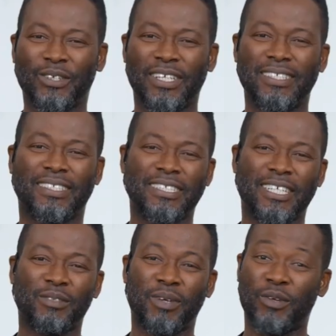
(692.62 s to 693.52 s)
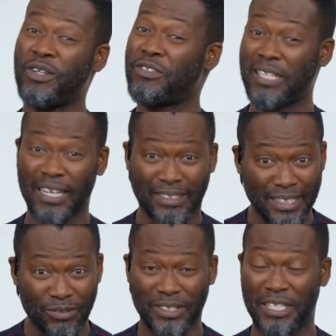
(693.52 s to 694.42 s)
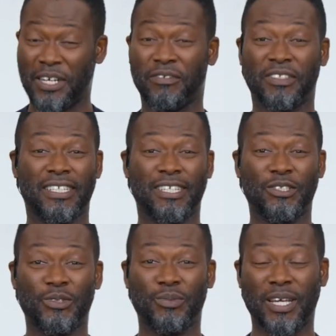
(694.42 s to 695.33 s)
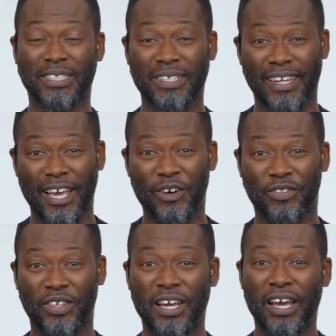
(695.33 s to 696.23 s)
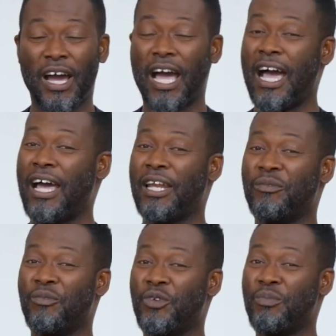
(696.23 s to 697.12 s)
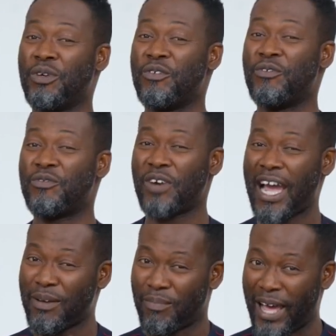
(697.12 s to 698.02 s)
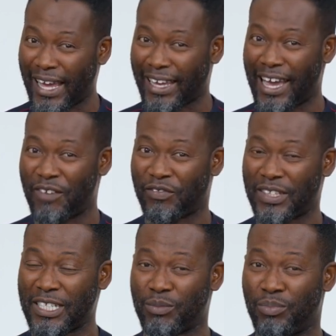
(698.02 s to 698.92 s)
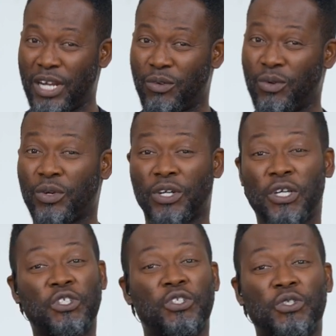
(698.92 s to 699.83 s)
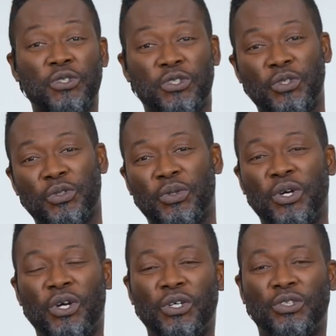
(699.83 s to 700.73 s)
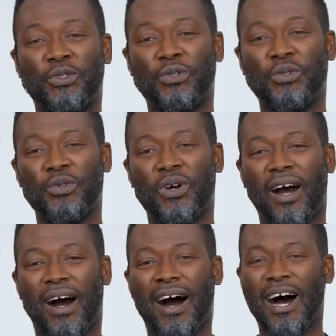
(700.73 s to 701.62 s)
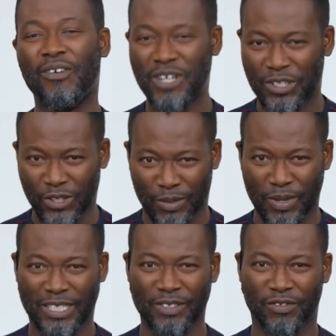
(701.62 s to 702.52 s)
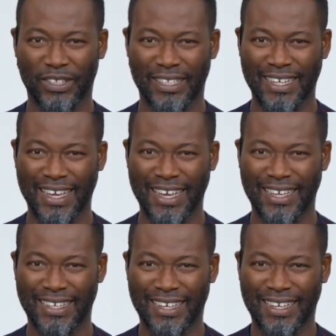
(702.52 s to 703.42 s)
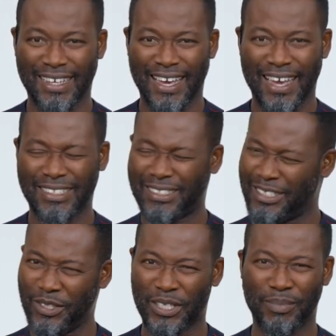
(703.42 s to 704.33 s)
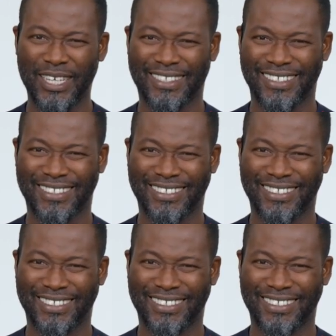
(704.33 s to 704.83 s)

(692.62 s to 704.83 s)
so, ladies and gentlemen, we've started with delving into personal health. And we'll be right back after this break. We're going to introduce you to our resource person for the day. And see you in a bit.